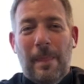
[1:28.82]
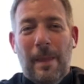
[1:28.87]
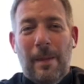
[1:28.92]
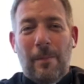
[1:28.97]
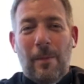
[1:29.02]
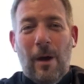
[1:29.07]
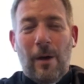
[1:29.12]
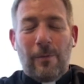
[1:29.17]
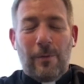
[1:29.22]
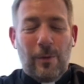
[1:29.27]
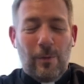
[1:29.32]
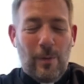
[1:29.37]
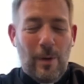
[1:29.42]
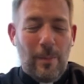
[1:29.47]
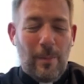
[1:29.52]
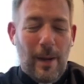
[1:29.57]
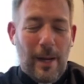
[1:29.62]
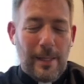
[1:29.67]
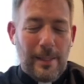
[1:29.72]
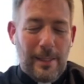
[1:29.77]
I'm often
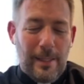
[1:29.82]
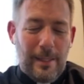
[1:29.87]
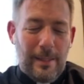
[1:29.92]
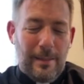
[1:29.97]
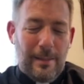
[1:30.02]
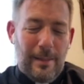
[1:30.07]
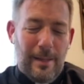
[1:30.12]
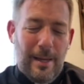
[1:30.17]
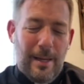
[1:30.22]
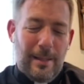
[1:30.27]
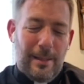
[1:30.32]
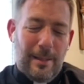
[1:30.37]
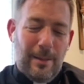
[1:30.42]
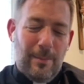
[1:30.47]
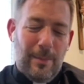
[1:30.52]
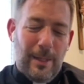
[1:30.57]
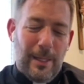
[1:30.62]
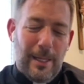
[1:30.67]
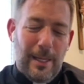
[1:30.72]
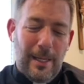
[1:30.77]
reminded at the
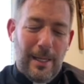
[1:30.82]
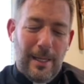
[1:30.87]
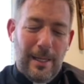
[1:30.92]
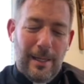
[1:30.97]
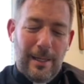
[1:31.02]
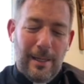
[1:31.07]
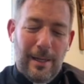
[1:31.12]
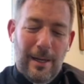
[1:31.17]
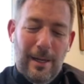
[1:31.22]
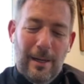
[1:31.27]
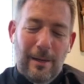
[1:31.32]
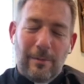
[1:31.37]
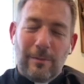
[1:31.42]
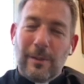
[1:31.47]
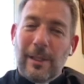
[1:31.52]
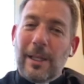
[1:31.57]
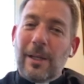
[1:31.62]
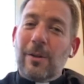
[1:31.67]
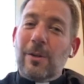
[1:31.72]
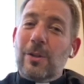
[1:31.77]
beginning of
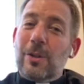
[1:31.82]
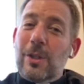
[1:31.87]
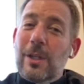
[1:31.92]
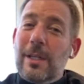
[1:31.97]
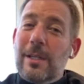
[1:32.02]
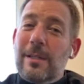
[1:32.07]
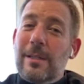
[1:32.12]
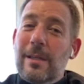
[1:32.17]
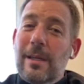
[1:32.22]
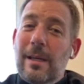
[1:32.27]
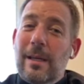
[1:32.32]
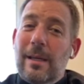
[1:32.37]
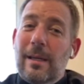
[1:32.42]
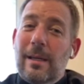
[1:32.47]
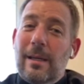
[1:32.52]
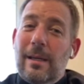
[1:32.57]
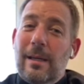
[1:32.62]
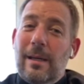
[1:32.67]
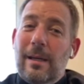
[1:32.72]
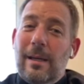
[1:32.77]
liturgies,
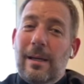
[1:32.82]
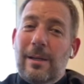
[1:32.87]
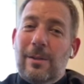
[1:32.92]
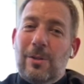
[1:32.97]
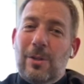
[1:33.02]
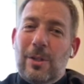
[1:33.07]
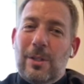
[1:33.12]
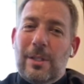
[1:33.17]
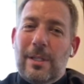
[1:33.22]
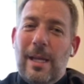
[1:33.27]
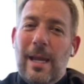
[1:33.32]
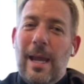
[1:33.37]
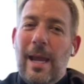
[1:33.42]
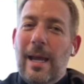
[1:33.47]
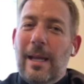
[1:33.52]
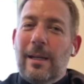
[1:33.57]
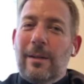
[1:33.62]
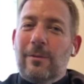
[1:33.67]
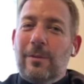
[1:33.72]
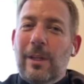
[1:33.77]
just
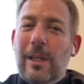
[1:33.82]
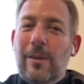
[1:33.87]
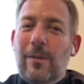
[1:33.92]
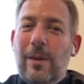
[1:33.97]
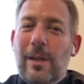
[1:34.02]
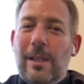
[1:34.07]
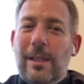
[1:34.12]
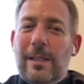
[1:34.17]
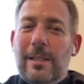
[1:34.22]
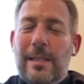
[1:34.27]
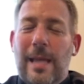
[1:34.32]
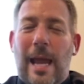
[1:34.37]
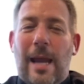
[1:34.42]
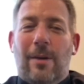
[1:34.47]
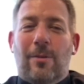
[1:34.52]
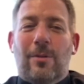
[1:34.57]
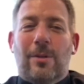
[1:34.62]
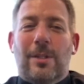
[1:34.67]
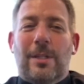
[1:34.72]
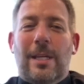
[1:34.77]
ahead of leaving the
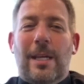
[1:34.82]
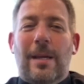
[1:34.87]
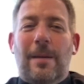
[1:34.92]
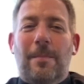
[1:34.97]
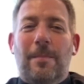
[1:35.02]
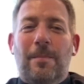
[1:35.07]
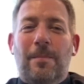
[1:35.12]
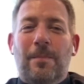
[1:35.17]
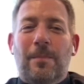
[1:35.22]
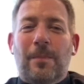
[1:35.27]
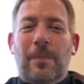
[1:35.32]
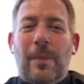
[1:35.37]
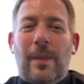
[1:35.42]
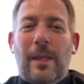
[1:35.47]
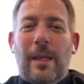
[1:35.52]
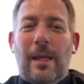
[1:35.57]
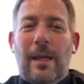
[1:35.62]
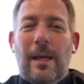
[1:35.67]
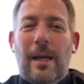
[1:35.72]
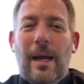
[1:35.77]
sacristy,
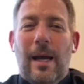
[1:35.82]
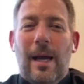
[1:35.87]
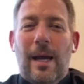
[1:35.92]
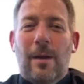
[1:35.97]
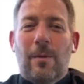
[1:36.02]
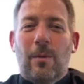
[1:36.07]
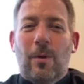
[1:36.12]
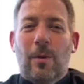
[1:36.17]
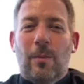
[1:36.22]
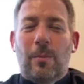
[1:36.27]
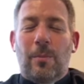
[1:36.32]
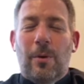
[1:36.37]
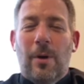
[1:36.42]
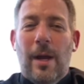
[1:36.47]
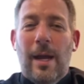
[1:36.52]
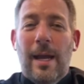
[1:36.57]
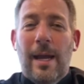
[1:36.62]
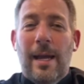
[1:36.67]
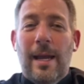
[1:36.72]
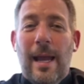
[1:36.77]
I will
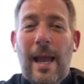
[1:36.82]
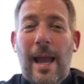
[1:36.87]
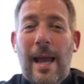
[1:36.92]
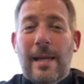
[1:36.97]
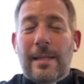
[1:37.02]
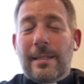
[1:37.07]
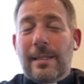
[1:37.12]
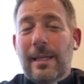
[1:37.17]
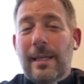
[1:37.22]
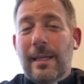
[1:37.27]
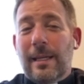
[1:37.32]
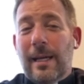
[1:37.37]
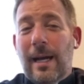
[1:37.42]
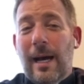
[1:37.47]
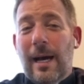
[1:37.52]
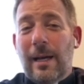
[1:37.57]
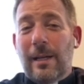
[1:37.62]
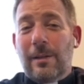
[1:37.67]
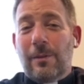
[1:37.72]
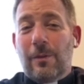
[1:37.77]
pray asking
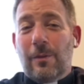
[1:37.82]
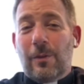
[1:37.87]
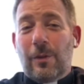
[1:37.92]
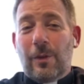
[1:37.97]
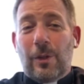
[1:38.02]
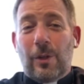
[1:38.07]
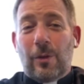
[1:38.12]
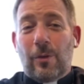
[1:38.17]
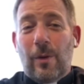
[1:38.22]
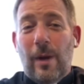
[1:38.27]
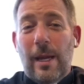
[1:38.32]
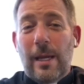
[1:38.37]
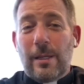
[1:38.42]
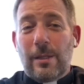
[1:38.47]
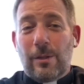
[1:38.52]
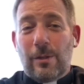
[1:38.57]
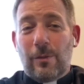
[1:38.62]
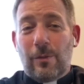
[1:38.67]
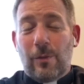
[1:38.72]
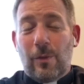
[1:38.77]
God for the
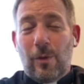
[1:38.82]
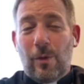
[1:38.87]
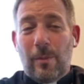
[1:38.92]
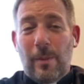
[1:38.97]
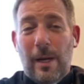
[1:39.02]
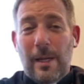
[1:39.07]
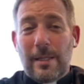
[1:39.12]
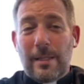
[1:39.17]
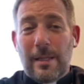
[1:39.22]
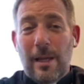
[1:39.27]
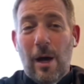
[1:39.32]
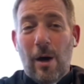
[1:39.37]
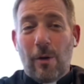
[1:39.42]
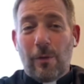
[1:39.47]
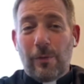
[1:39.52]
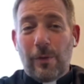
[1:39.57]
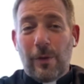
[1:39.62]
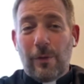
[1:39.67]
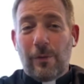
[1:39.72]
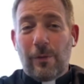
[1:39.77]
grace for
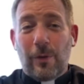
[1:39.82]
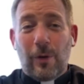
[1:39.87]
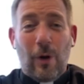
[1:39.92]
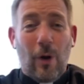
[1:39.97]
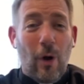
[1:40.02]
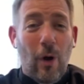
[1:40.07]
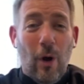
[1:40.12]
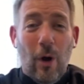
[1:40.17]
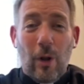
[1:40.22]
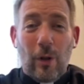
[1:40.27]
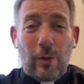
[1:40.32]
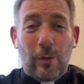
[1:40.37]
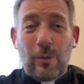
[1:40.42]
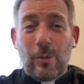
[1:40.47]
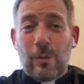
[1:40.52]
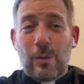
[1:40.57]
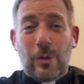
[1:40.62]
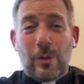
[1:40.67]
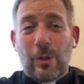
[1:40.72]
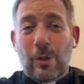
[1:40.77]
myself and for all who
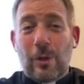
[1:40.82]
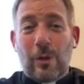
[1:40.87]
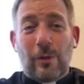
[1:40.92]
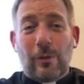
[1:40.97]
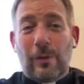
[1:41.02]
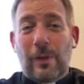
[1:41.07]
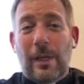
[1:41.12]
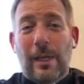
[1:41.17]
serve